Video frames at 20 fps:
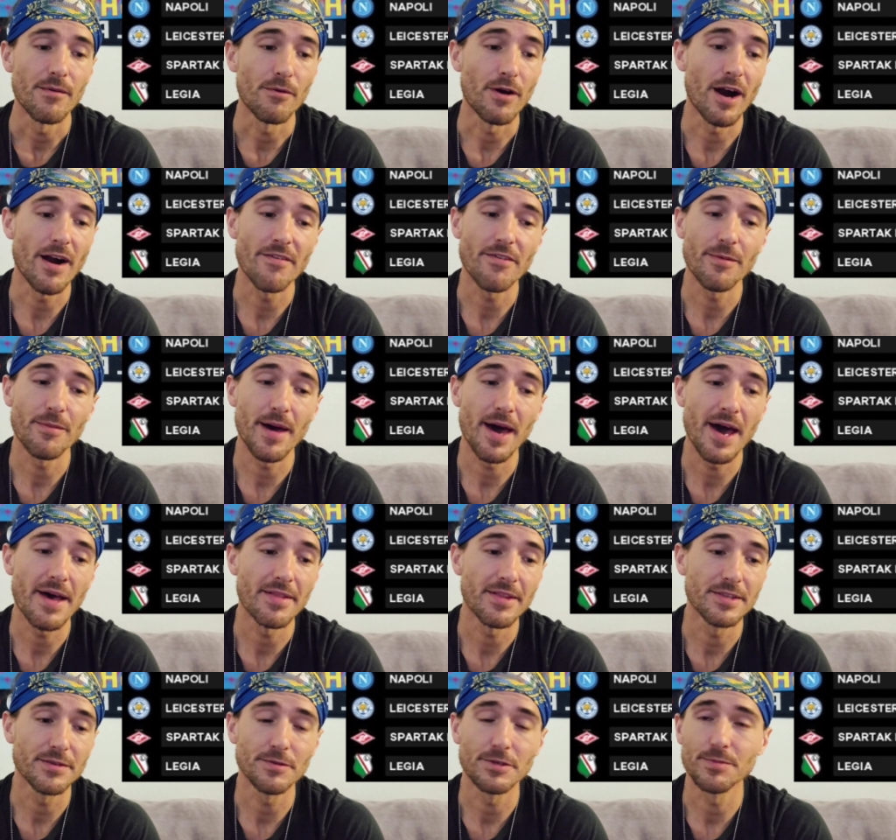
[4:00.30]
Right off the
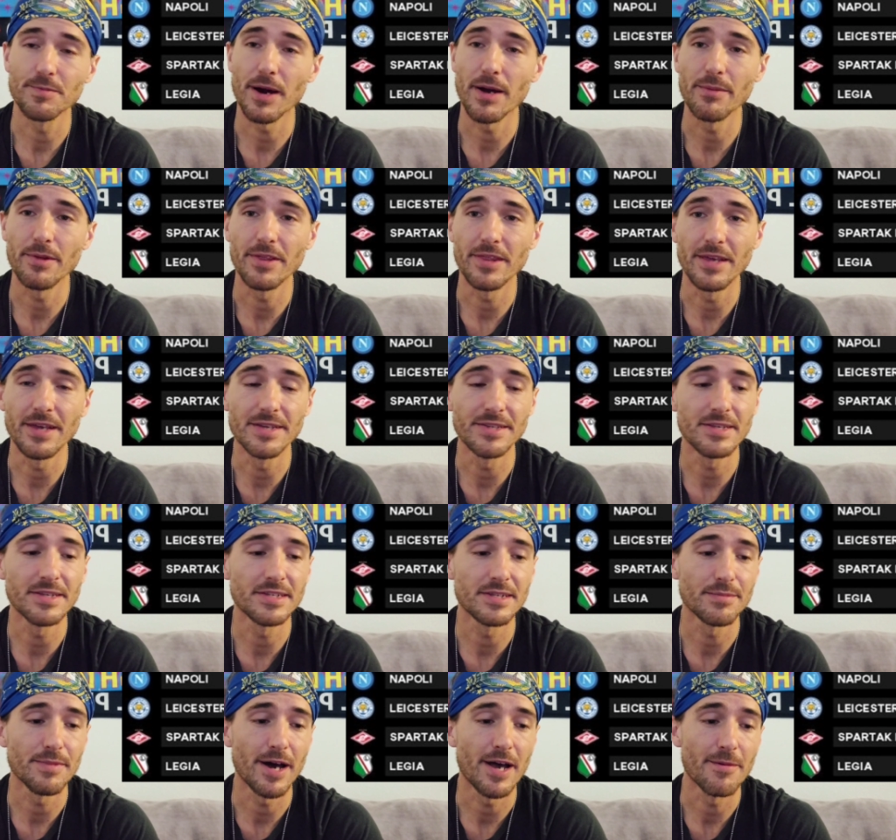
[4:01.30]
bat, this one's probably the
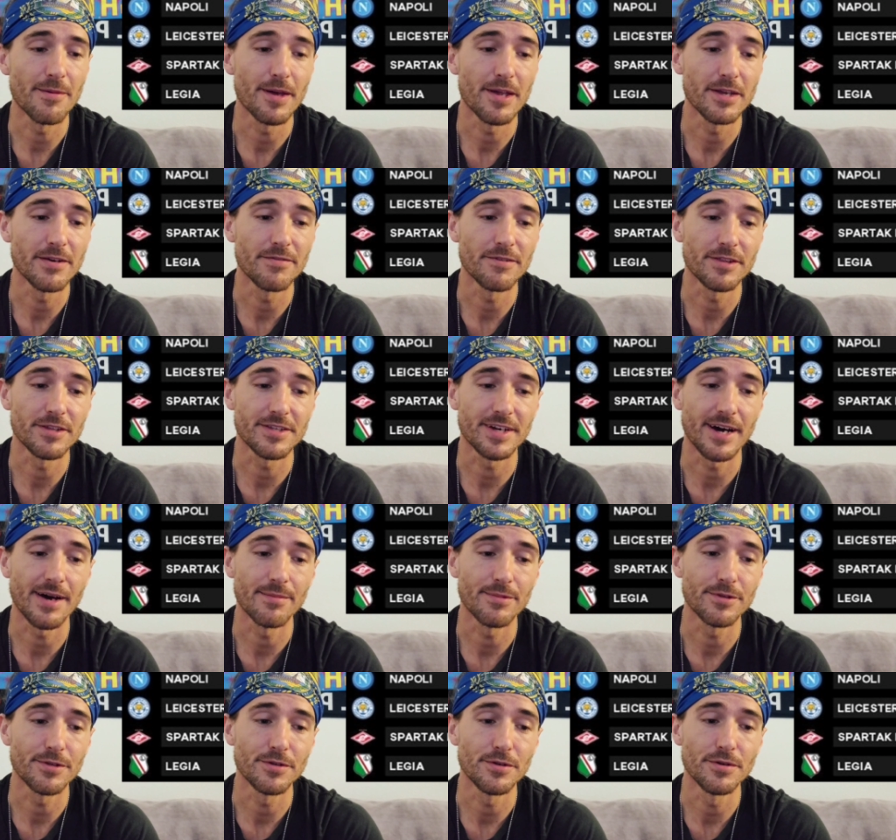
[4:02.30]
easiest in my opinion for the
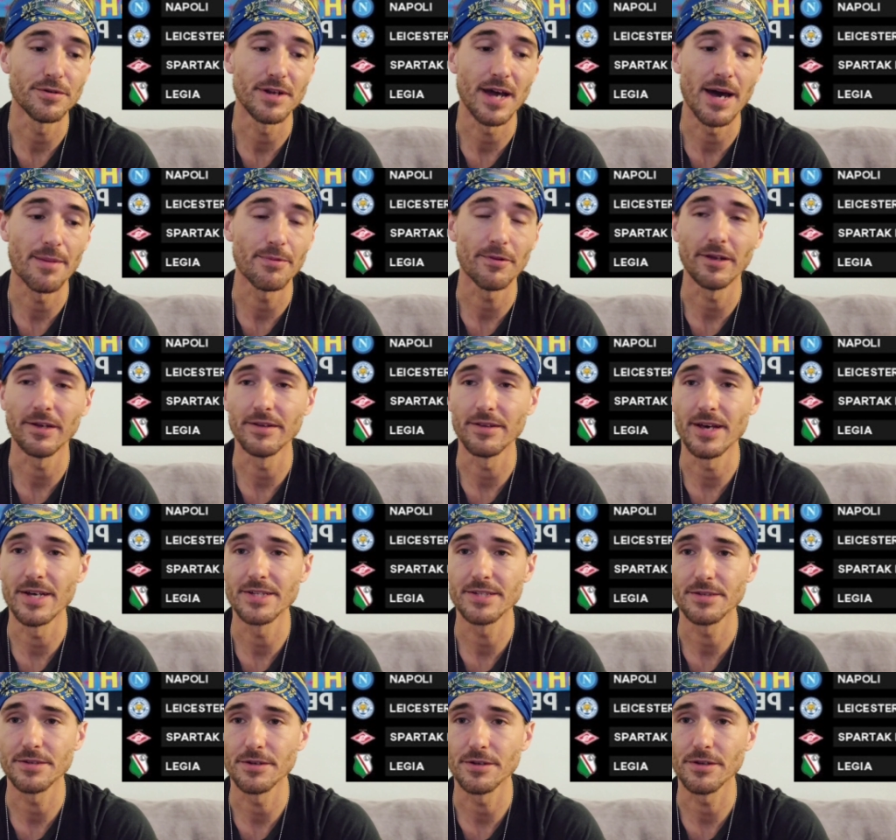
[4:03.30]
top two. Napoli and
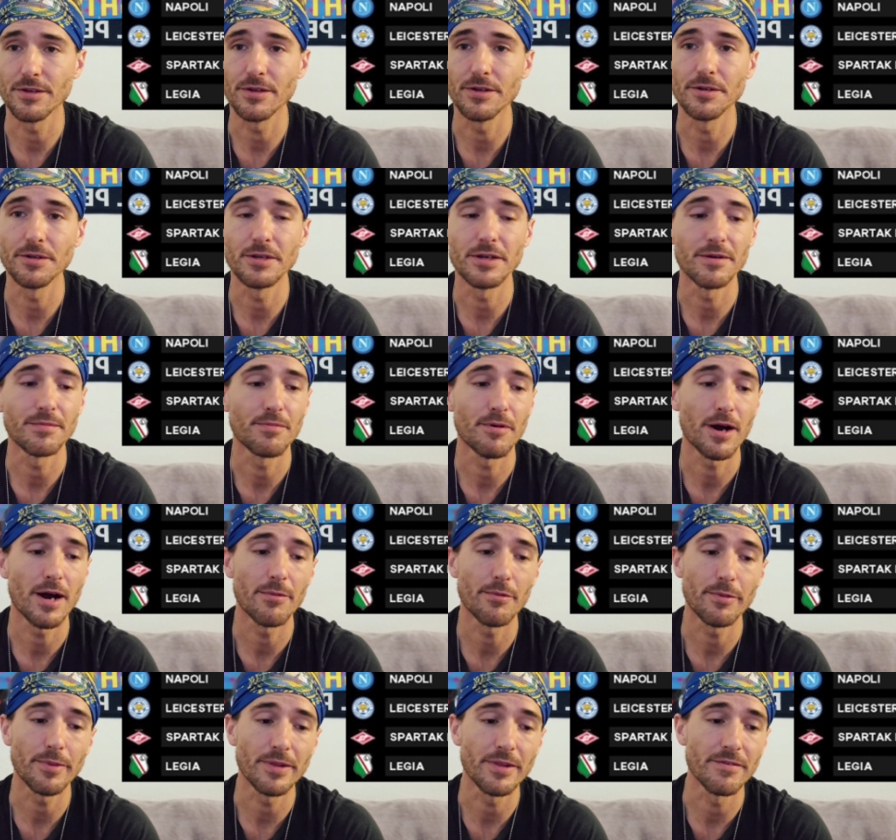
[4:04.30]
Leicester clearly are
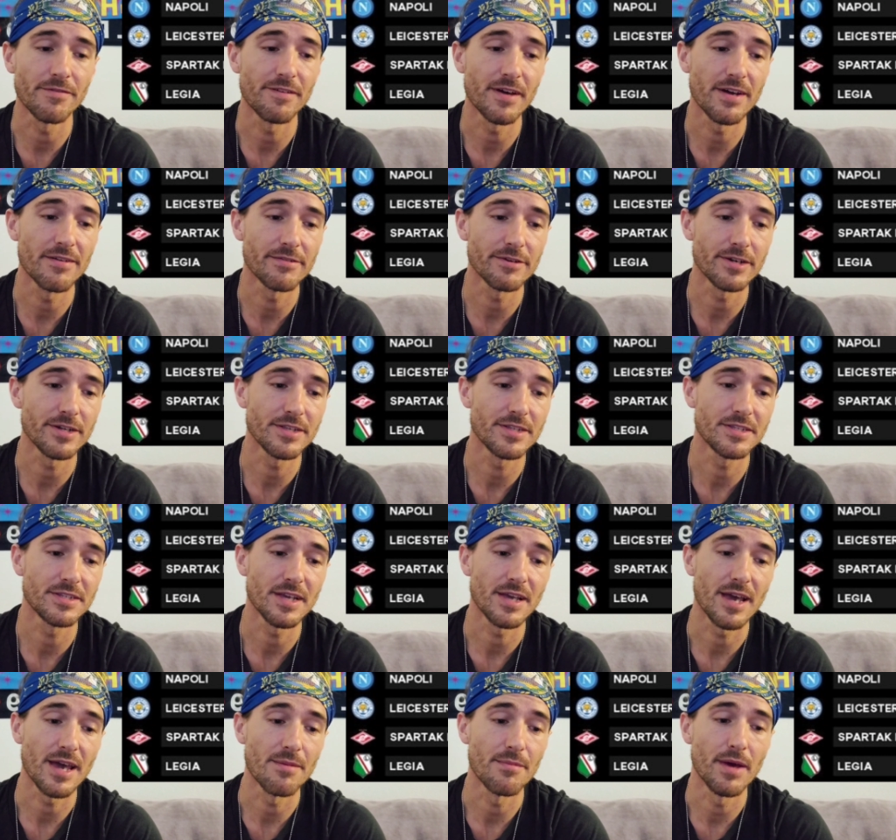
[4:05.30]
probably the
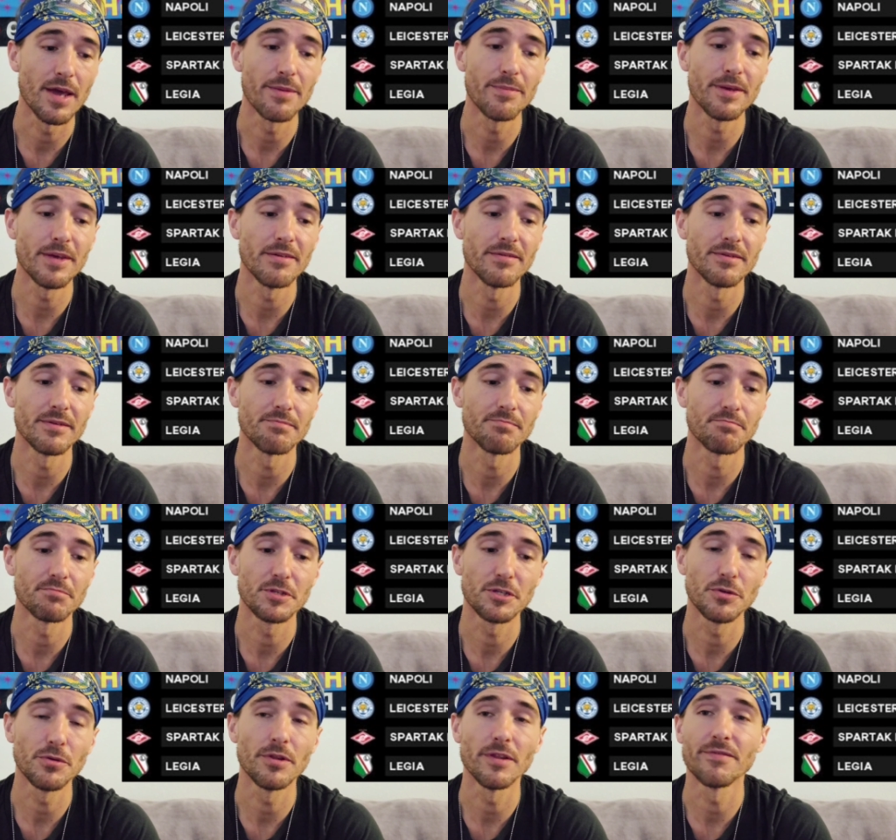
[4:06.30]
favorites and maybe even
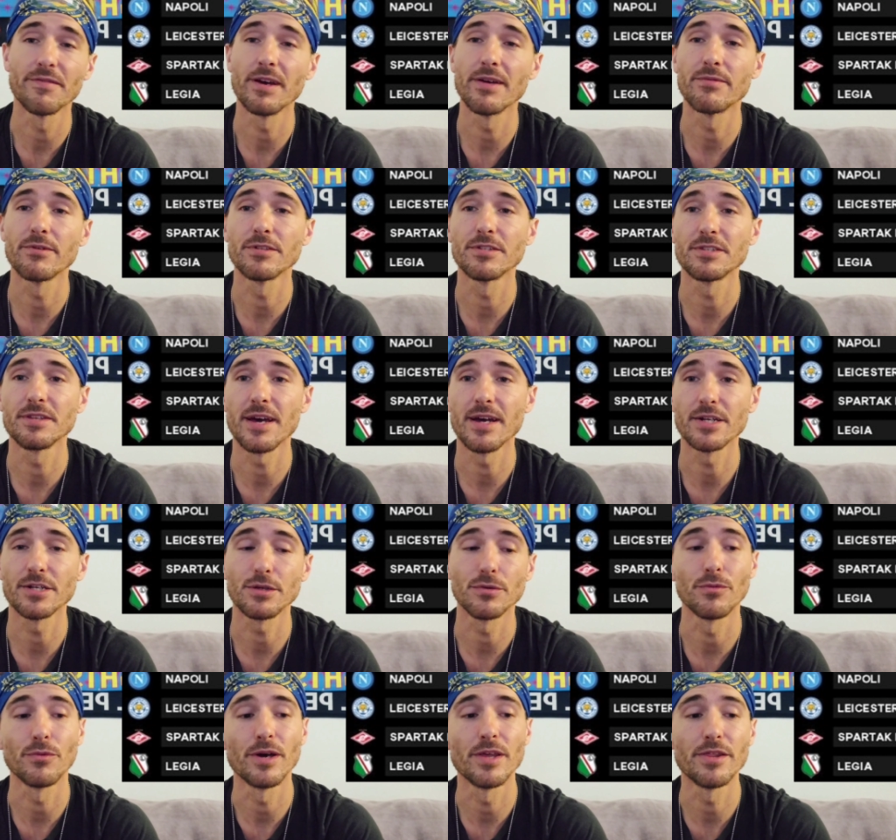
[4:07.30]
two of the favorites to
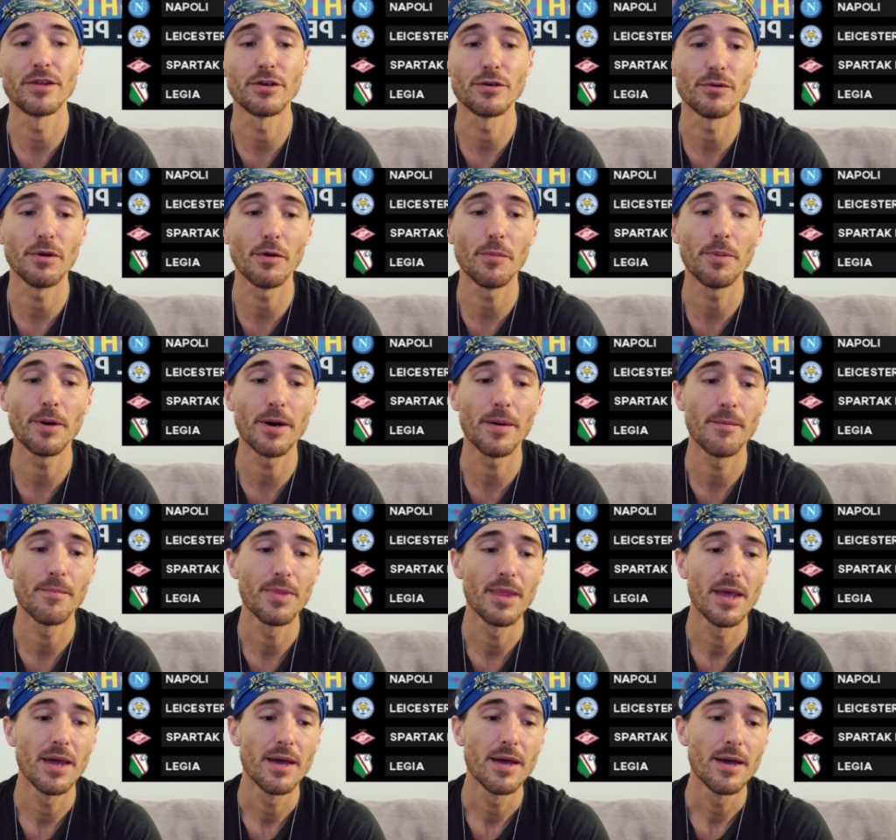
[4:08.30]
actually win the Europa,
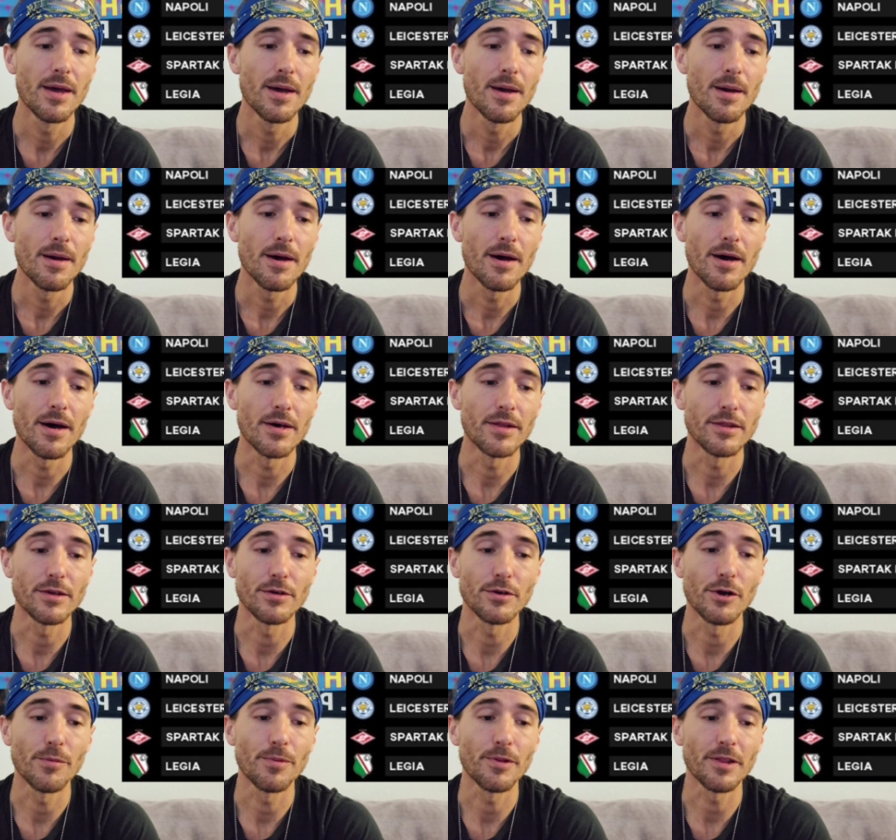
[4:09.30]
uh, the
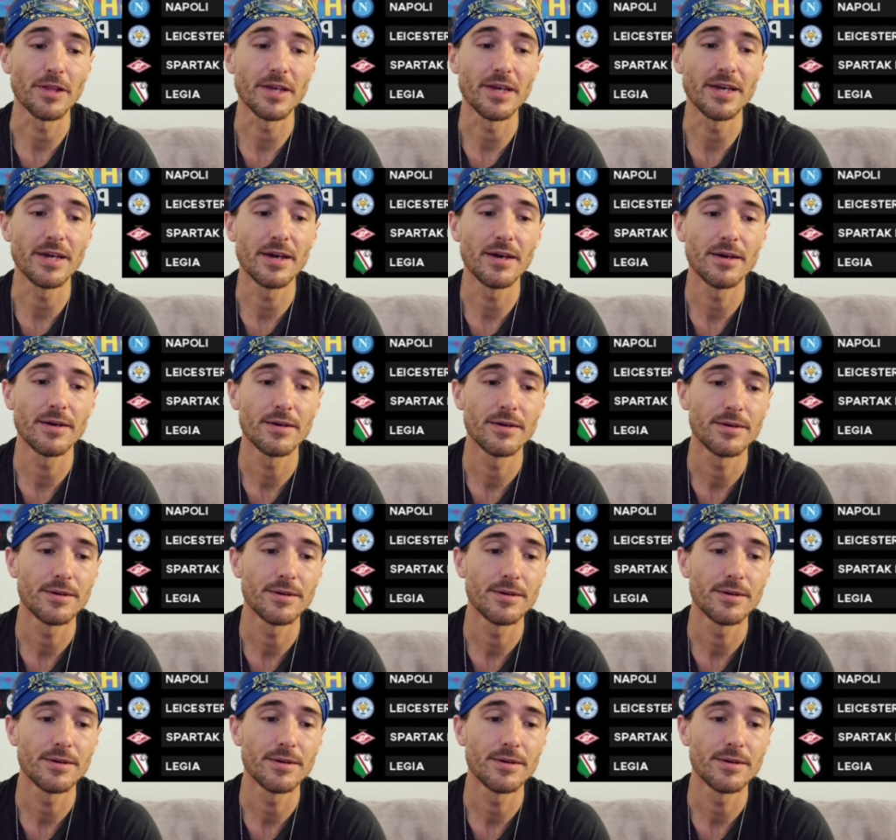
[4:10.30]
Europa League.